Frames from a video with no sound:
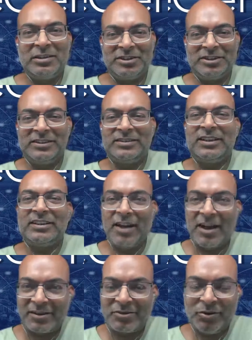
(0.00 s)
Thanks to
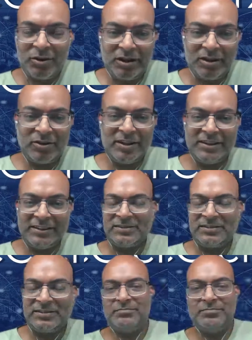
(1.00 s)
all the audience for being
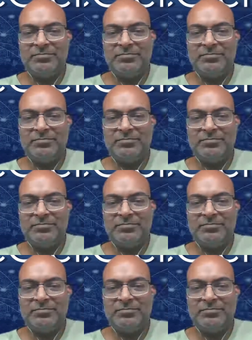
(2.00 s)
here.